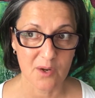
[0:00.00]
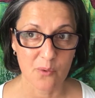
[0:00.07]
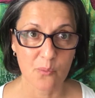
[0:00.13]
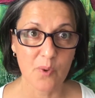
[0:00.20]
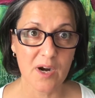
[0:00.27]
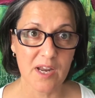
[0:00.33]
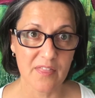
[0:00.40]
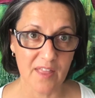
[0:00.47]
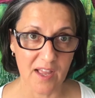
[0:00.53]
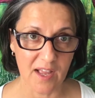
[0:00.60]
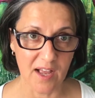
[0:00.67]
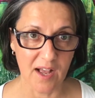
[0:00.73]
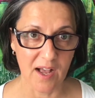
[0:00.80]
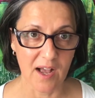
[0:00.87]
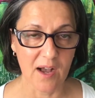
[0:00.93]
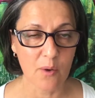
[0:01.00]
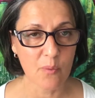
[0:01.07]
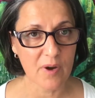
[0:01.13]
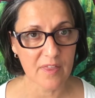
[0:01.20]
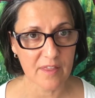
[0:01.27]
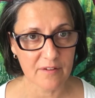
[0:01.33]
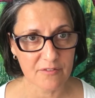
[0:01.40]
where they are,
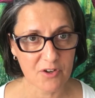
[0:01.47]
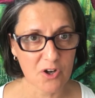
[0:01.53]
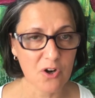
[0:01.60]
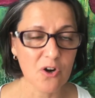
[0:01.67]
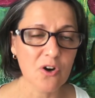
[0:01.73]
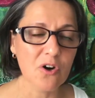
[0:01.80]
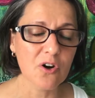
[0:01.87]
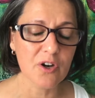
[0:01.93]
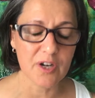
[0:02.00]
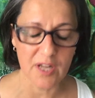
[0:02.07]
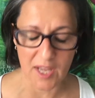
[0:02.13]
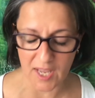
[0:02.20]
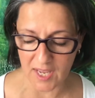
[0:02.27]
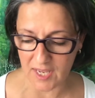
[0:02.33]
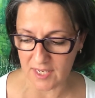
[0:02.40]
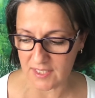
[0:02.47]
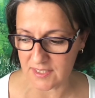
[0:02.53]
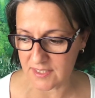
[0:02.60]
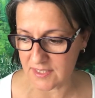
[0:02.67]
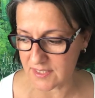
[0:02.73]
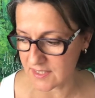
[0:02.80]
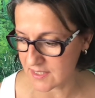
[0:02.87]
where they've gone,
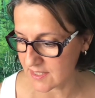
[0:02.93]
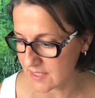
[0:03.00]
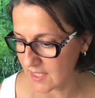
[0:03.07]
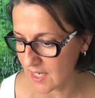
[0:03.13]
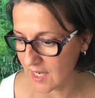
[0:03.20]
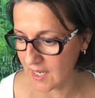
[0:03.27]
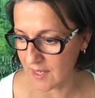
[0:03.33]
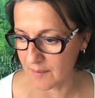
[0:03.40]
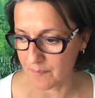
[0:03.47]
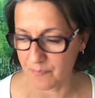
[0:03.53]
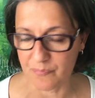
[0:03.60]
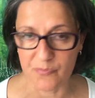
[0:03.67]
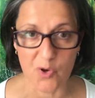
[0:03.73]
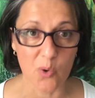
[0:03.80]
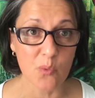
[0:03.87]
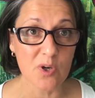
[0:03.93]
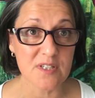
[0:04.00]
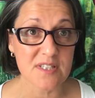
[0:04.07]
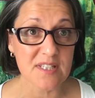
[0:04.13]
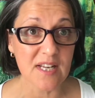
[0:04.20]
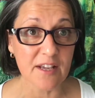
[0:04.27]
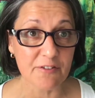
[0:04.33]
and
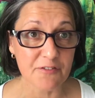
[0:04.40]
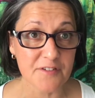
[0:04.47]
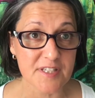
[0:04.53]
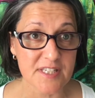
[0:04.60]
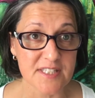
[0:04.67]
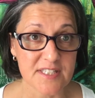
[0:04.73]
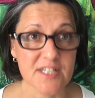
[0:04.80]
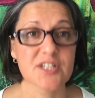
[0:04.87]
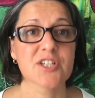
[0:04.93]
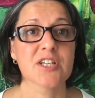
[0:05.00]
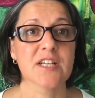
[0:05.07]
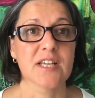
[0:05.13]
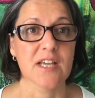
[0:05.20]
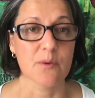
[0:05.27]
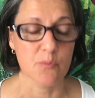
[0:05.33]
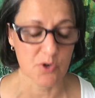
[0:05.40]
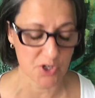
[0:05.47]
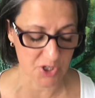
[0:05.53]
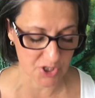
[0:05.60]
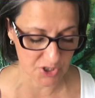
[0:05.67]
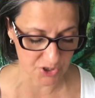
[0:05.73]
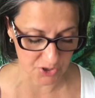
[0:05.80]
what's left essentially, and what
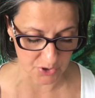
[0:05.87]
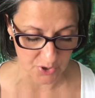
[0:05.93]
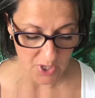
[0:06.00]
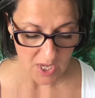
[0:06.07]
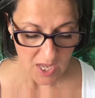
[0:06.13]
you can do